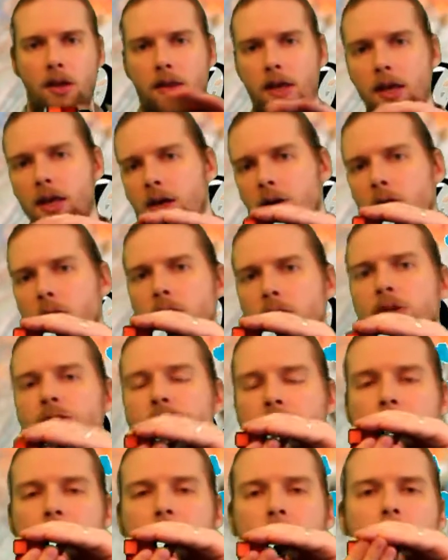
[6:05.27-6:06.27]
They can only
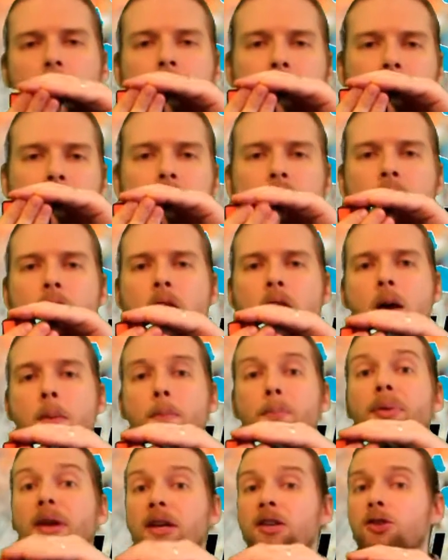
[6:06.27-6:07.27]
see things
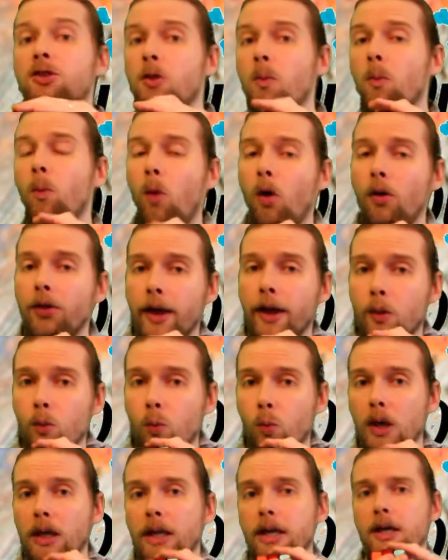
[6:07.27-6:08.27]
based on what they're
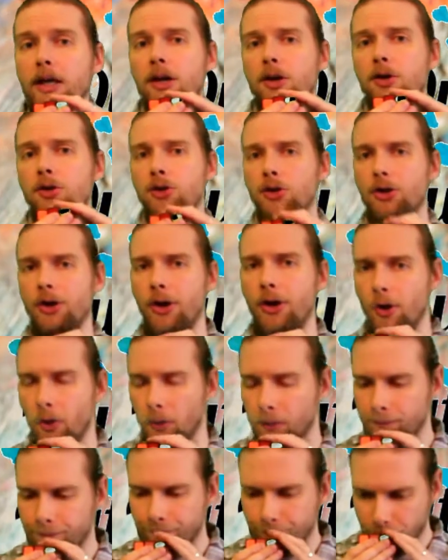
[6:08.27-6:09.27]
willing to
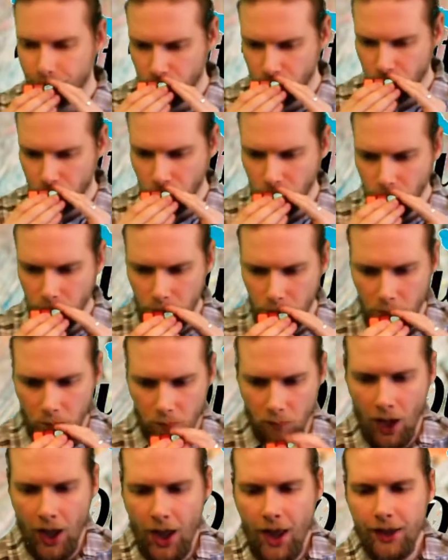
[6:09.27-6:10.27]
know.
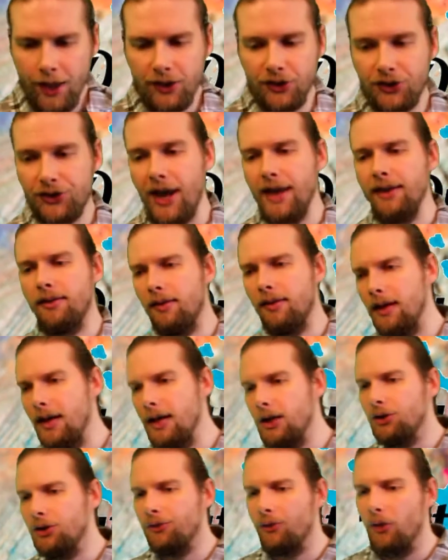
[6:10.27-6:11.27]
The sad thing
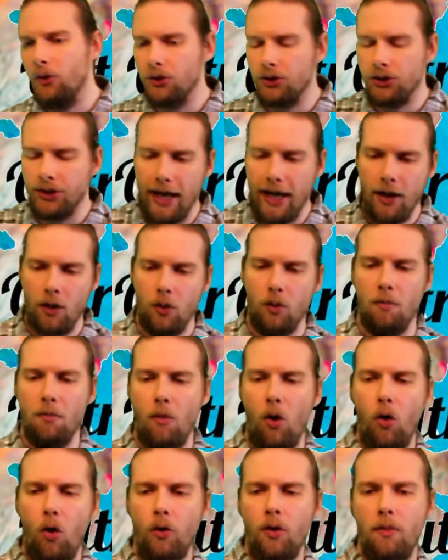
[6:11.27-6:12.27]
is, folks, now
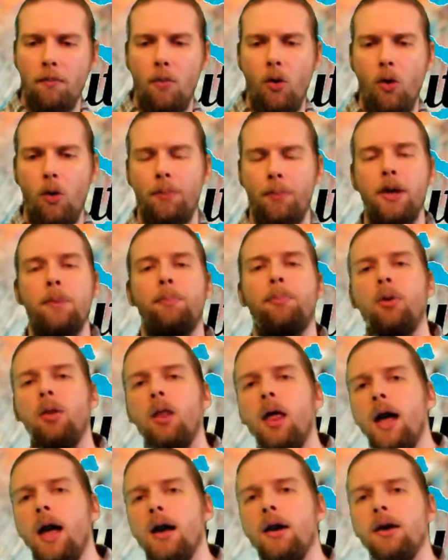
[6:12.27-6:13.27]
more and more people
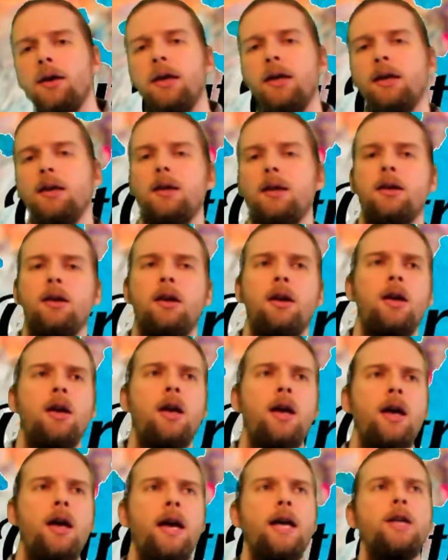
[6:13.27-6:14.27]
are getting
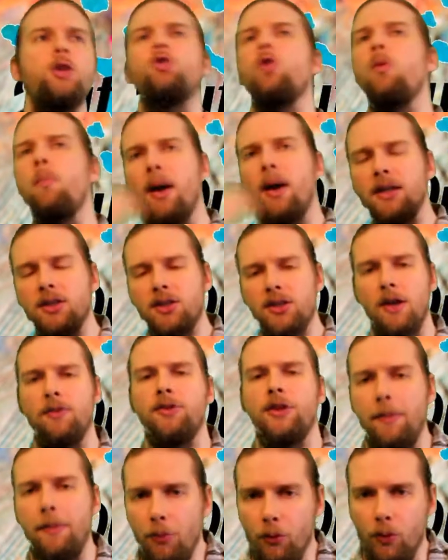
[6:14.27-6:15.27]
into a mindset of
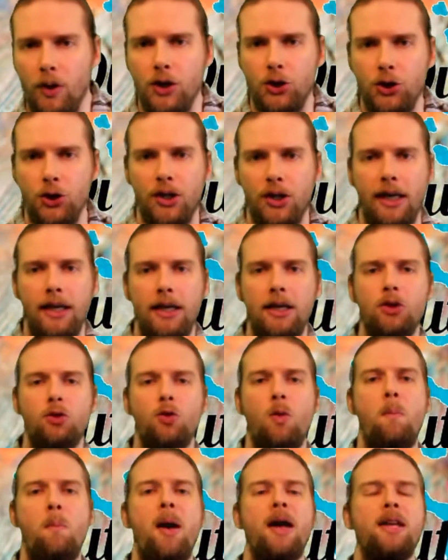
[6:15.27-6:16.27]
separation. They're getting into
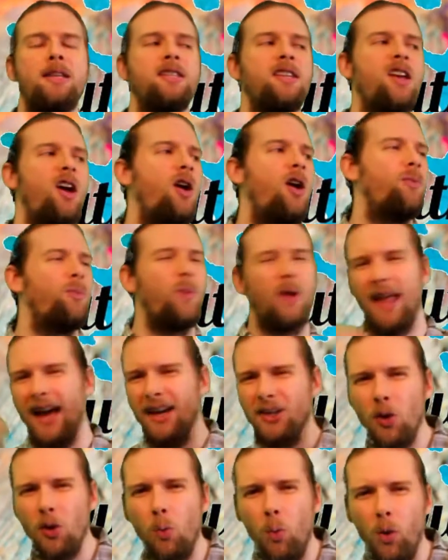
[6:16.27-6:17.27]
a mindset of, well, I
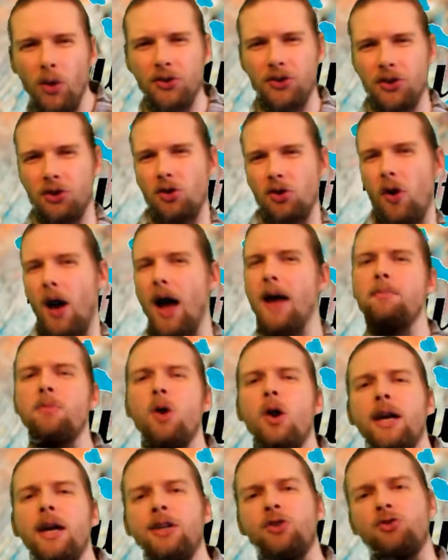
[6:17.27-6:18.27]
don't want to know. I'm
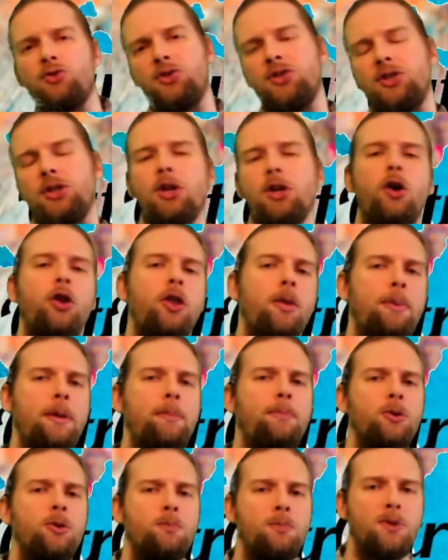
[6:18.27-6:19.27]
not interested in other
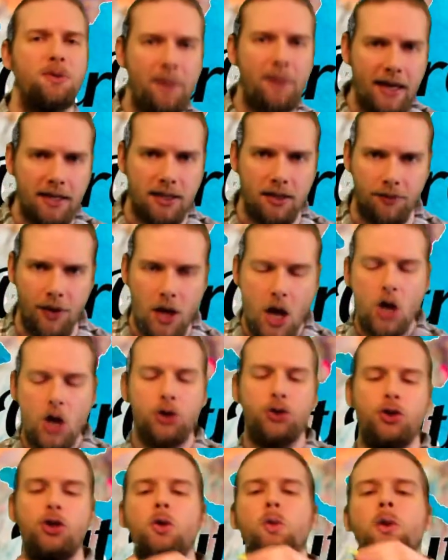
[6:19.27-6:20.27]
people's perspective.
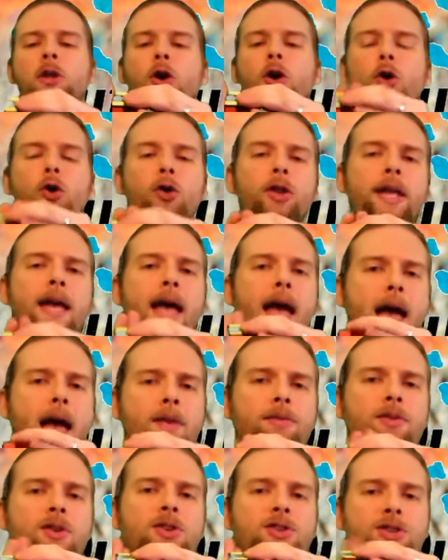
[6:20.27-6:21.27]
So you'll only
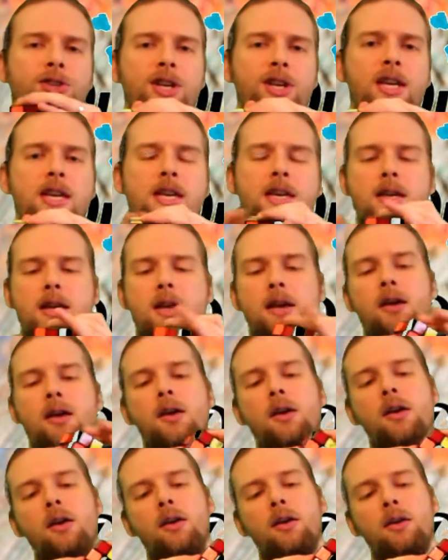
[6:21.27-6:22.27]
ever see
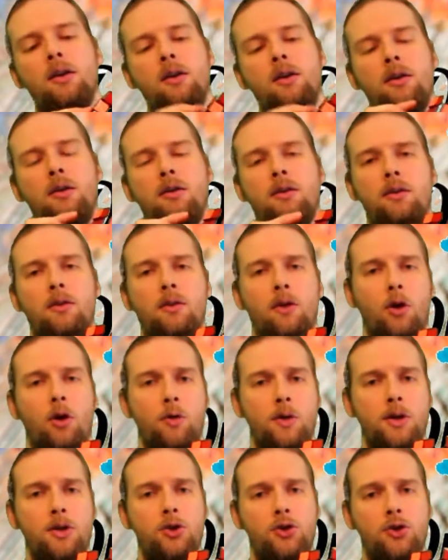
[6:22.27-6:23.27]

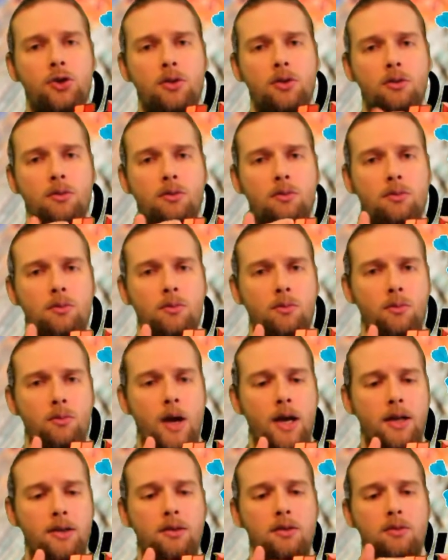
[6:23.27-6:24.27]
orange,
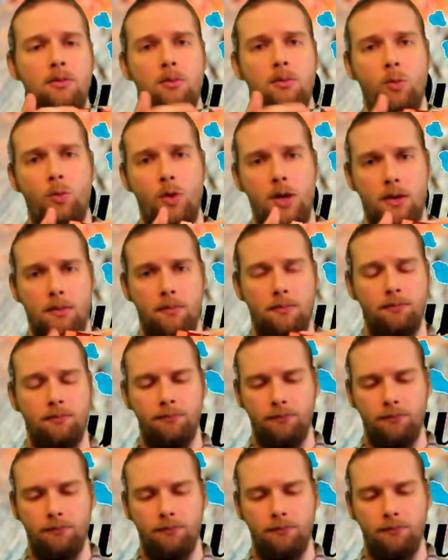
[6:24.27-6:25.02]
red, green.